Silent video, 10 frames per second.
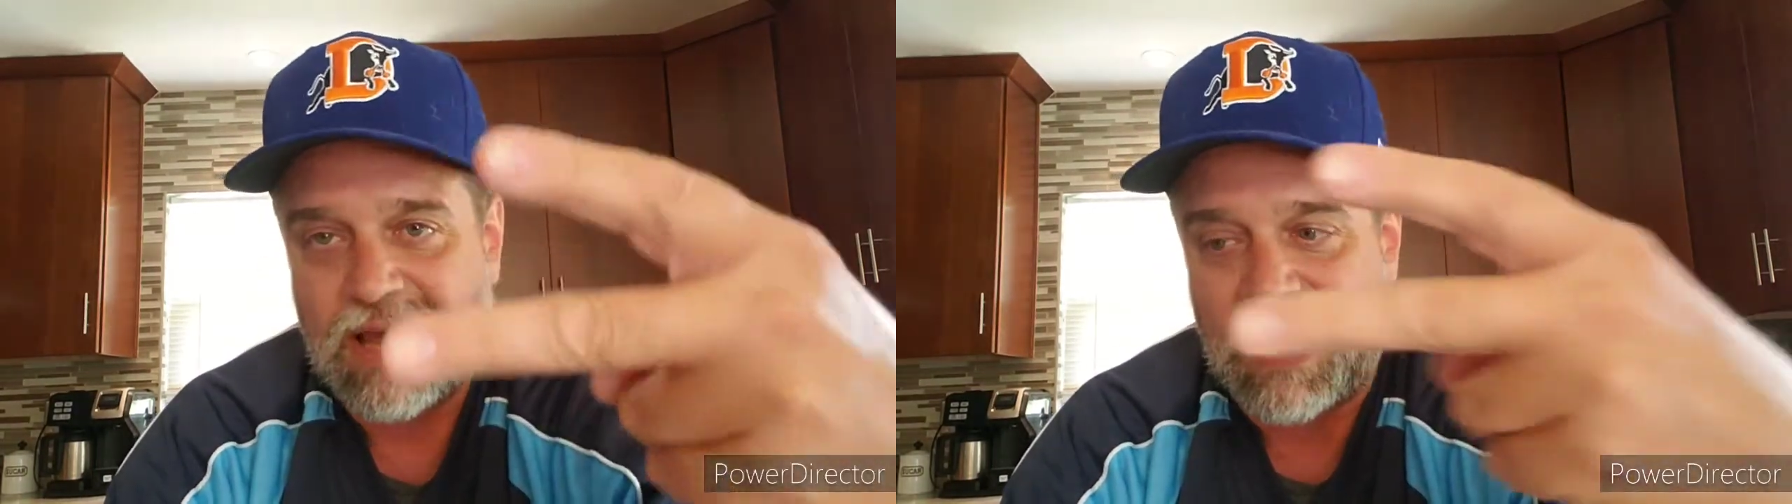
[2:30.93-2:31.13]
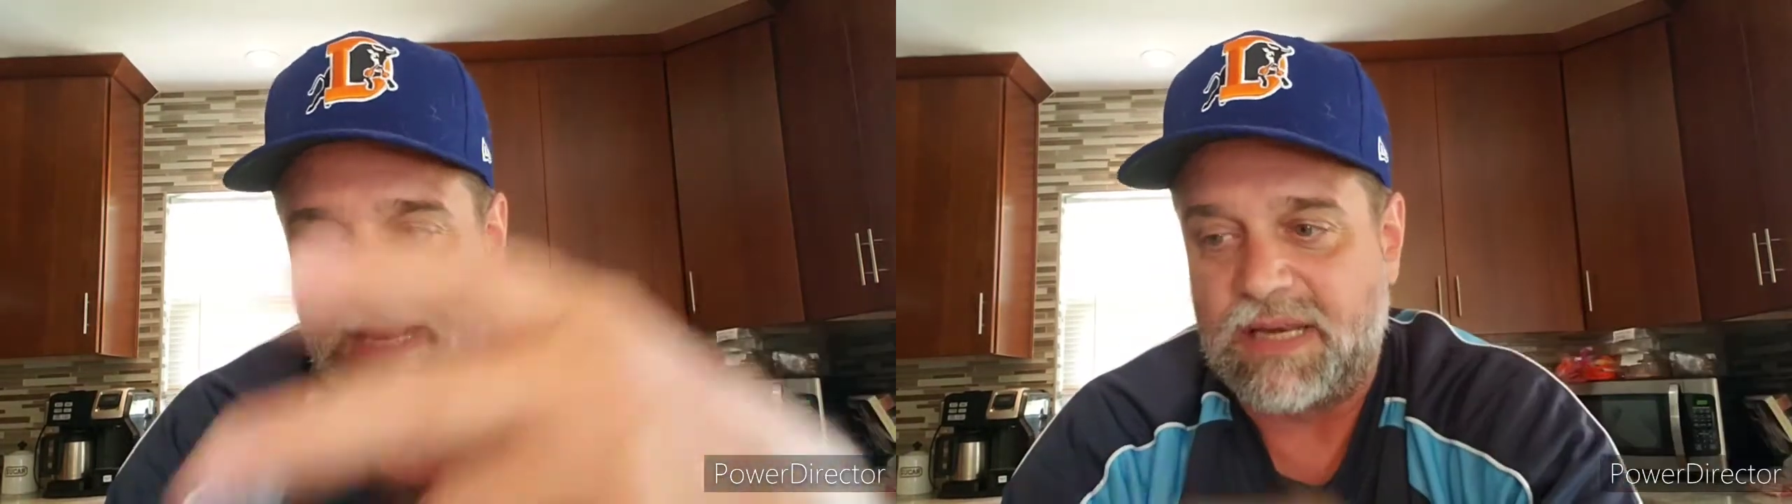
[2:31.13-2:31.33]

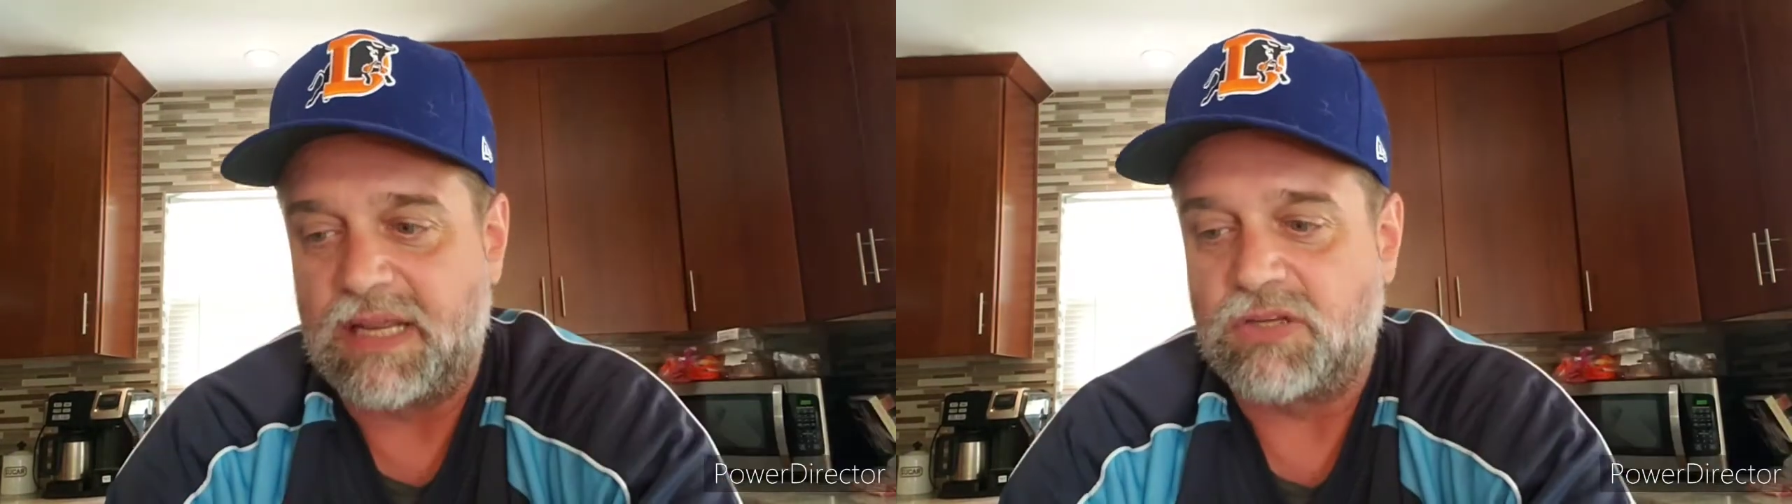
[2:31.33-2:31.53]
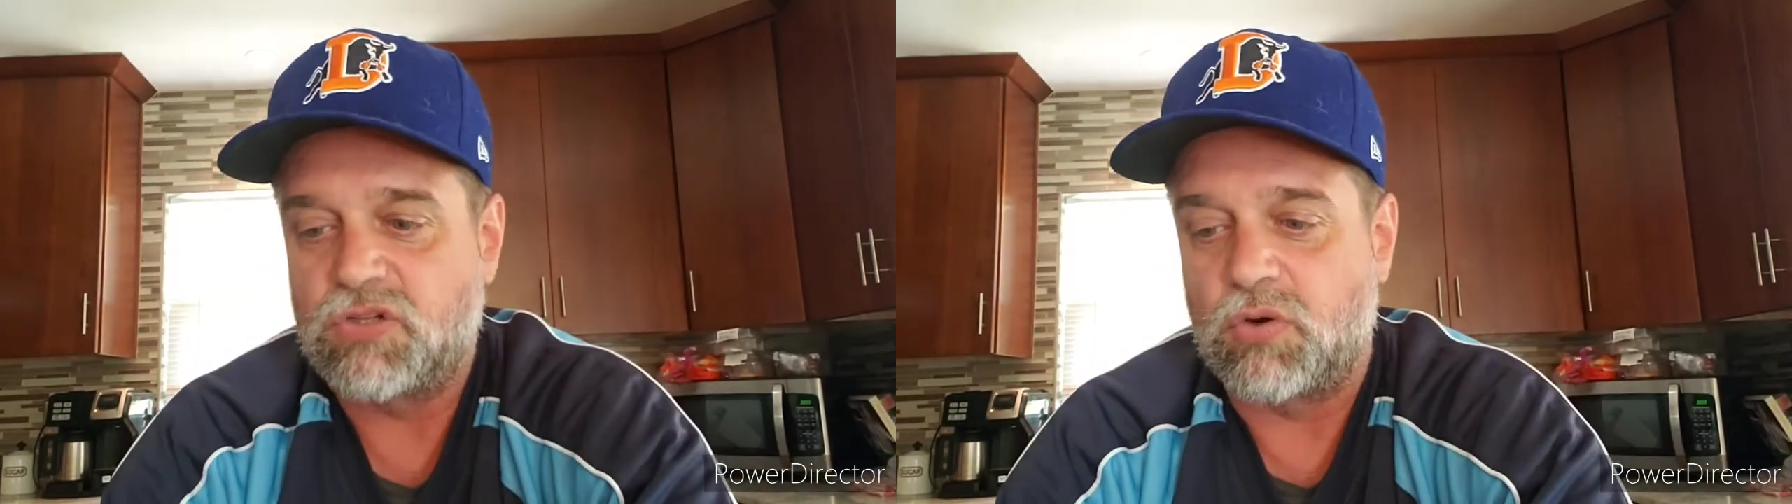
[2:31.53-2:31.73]
I
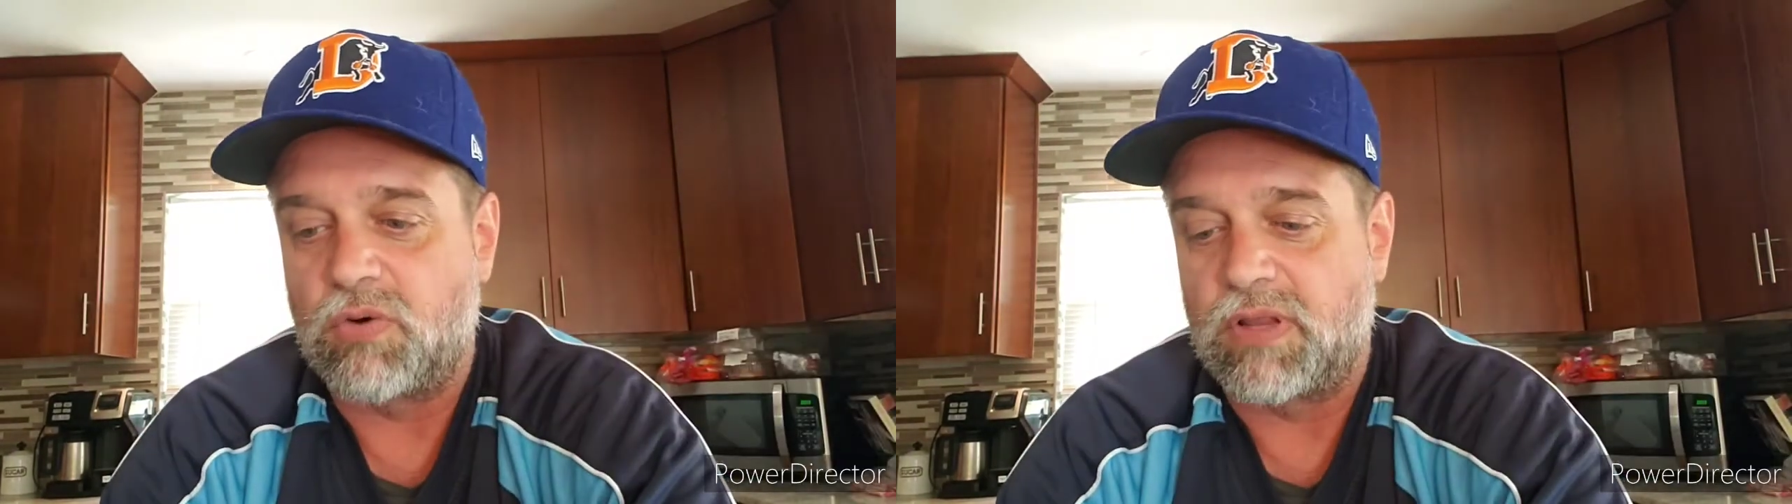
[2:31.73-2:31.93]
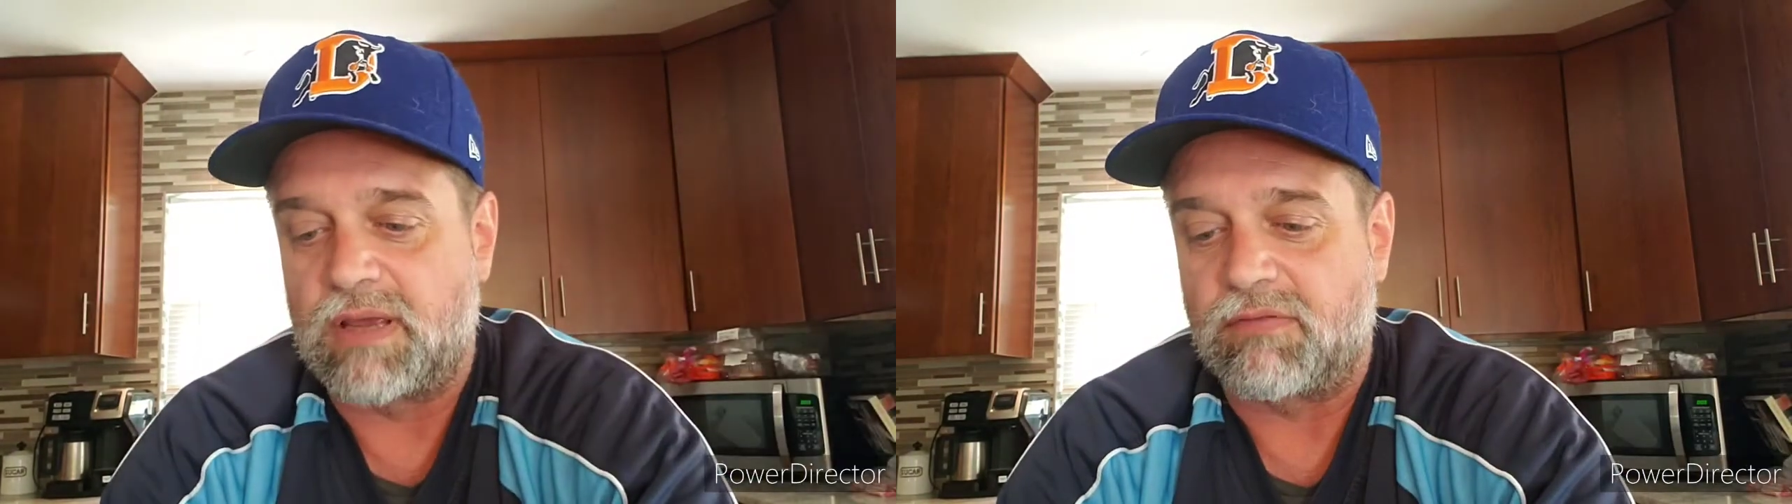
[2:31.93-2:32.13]
need 2
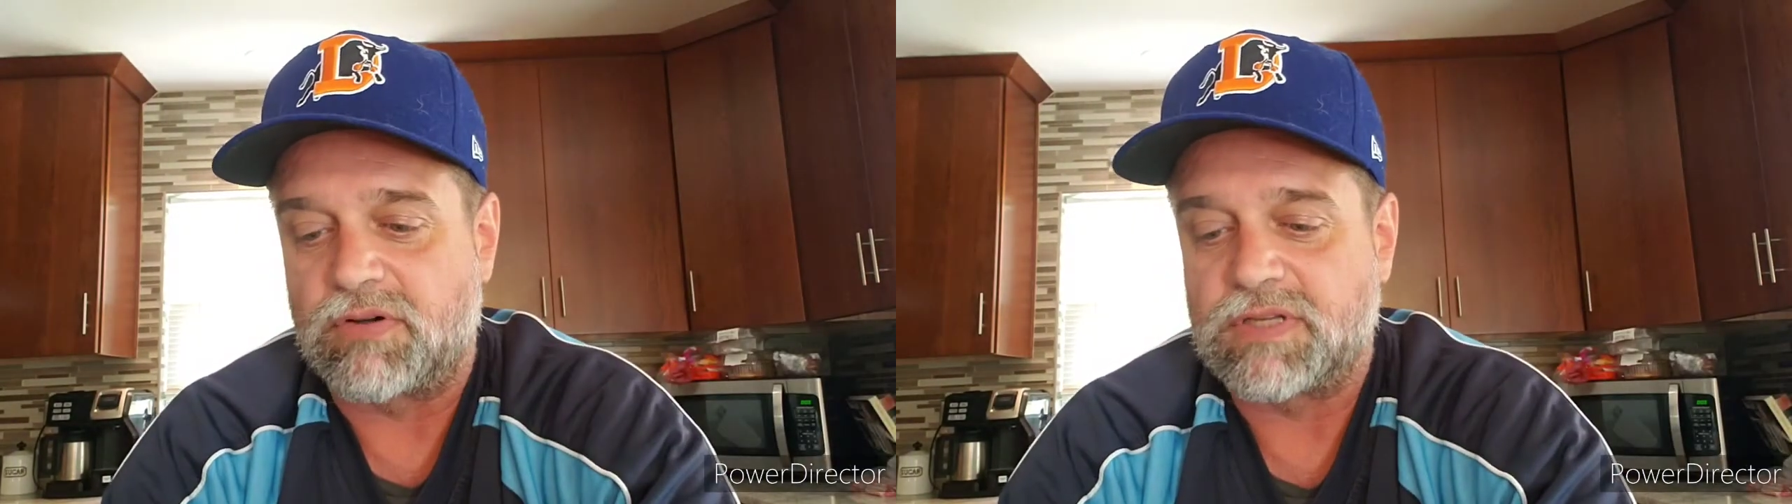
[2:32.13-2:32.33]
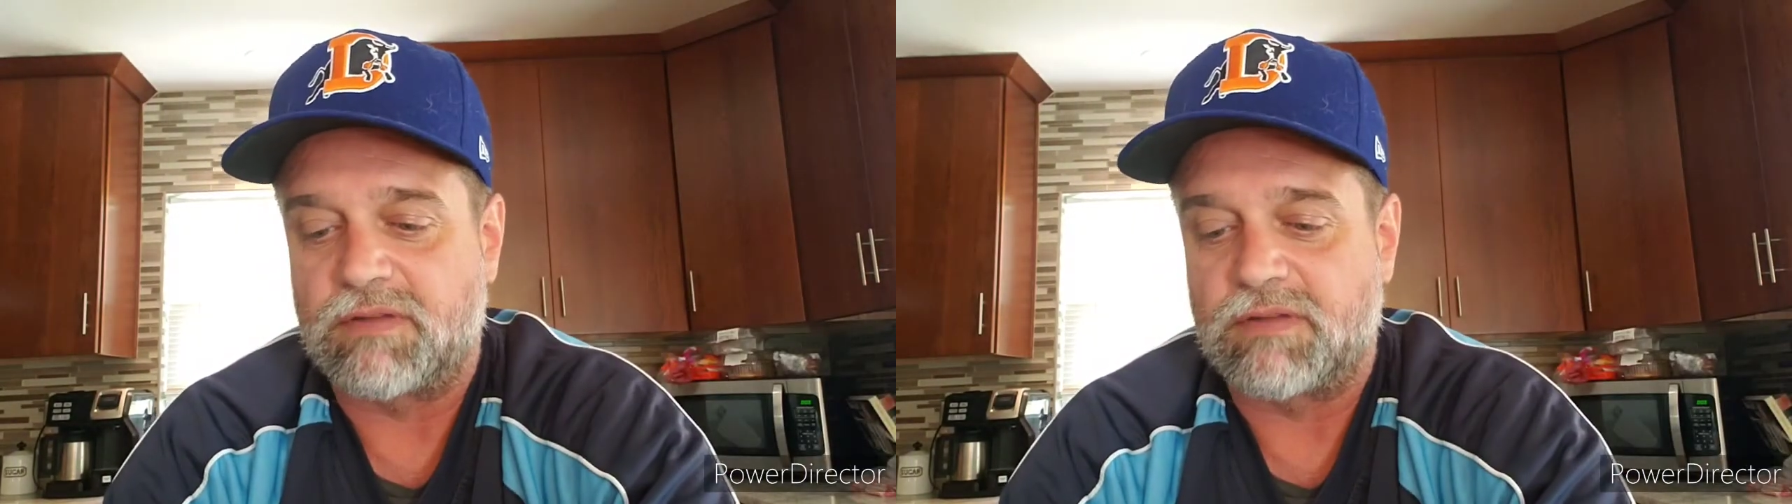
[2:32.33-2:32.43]
relievers.